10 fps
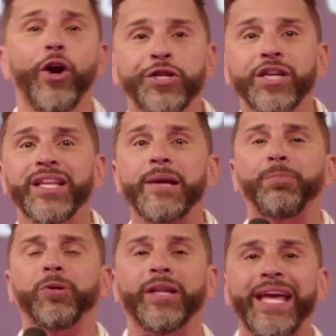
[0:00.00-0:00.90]
urgently
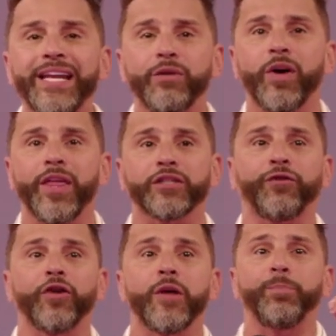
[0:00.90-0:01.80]
pleaded with us
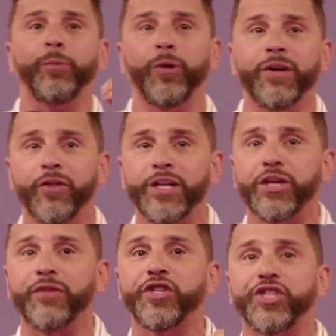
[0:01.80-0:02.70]
for the privilege
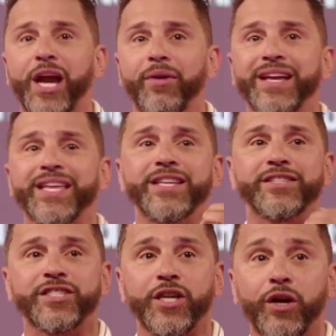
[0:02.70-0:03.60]
of sharing in
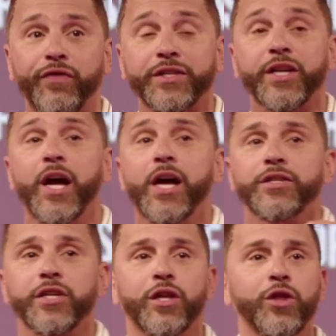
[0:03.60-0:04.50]
this service
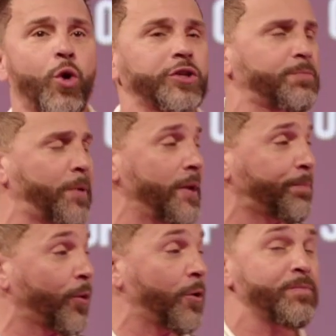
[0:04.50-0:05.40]
to the Lord's
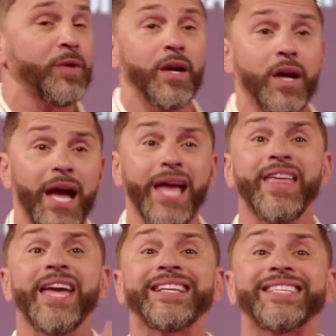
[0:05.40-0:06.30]
people, and
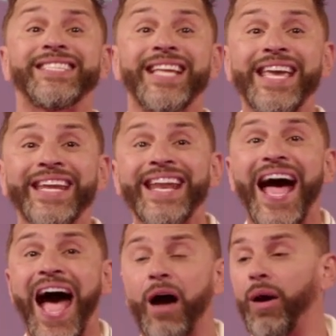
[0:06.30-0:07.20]
they exceeded
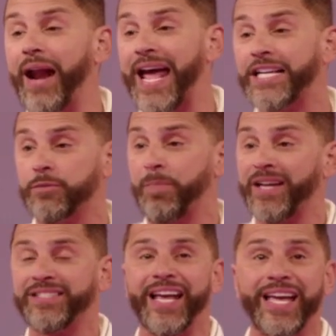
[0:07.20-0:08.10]
our
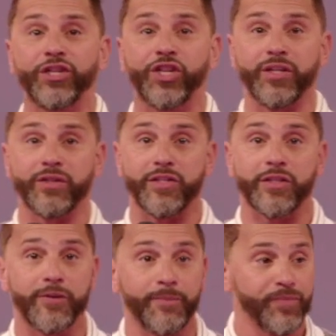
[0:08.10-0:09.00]

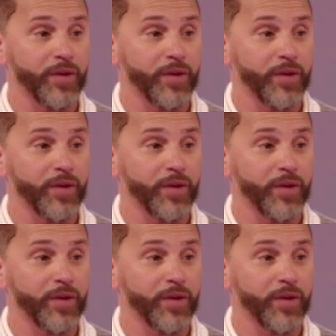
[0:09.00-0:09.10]
expectations.